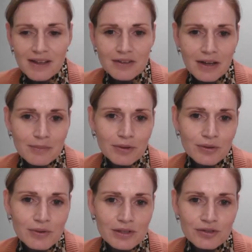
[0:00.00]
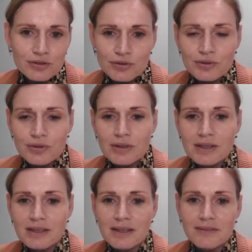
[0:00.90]
So I'm not really sure
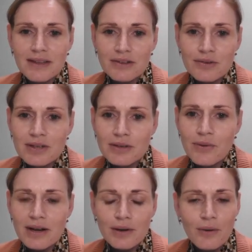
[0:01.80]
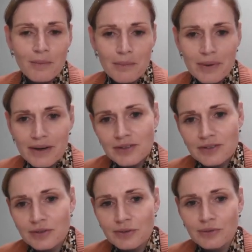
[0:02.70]
if that really well
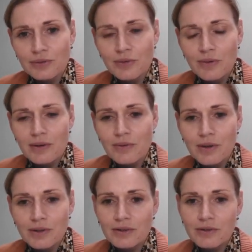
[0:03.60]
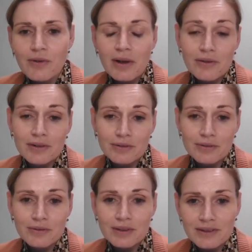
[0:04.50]
compares to what you are going to
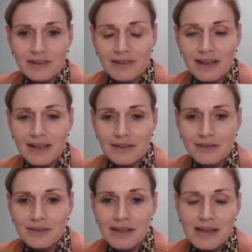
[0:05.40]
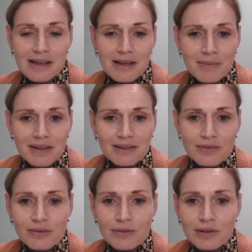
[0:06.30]
do in this hackathon. But
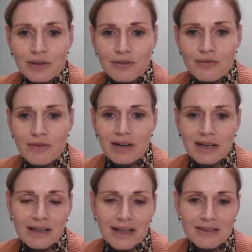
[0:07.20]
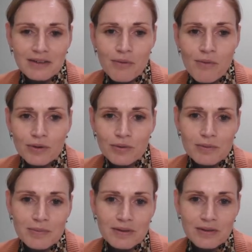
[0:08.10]
if you're looking for an answer, what will
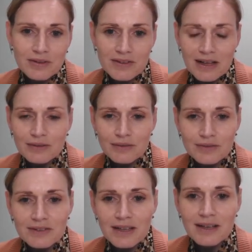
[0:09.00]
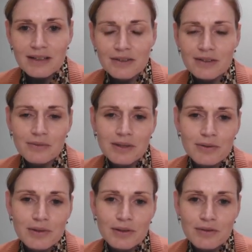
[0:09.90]
be the result of this hackathon, we're
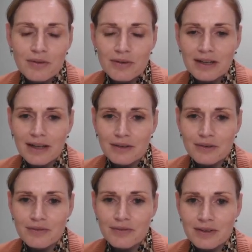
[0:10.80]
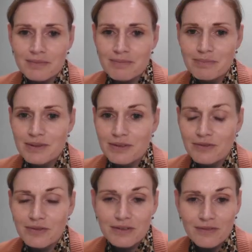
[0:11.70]
looking for a kind of piece
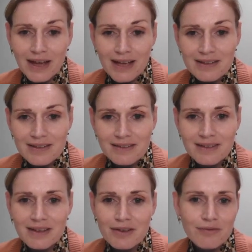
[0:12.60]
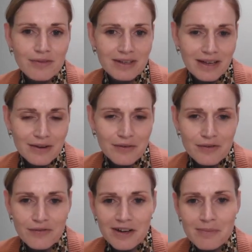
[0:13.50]
of advice for the
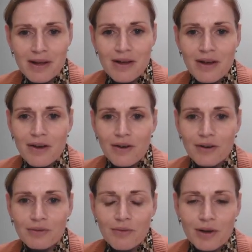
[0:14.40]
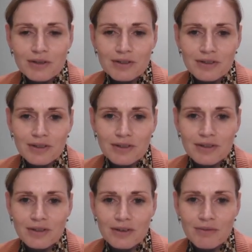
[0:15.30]
agri-firm on what
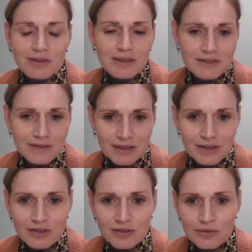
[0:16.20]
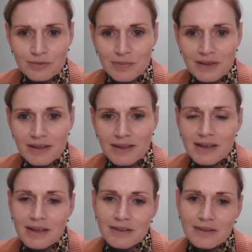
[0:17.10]
their strategy should be.
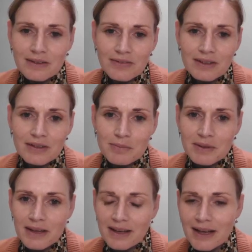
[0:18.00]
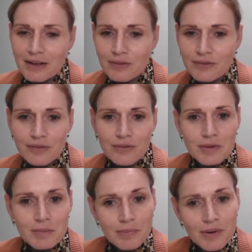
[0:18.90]
So I think there'll be a kind of
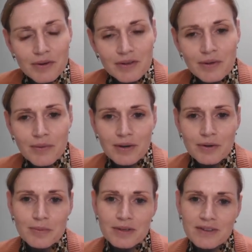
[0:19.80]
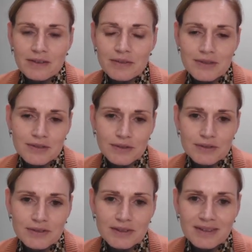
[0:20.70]
report where you present your
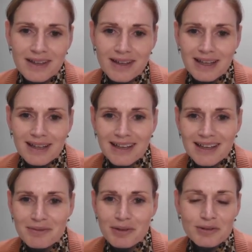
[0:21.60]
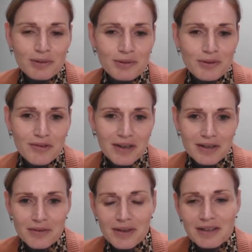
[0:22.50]
solution. And we also look for a
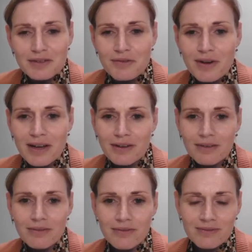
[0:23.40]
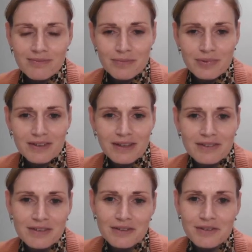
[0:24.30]
creative way of
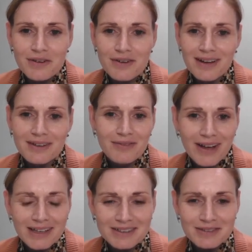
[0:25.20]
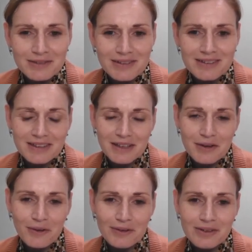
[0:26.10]
presenting your advice to the
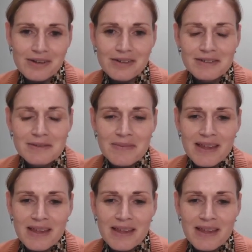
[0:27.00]
stakeholders.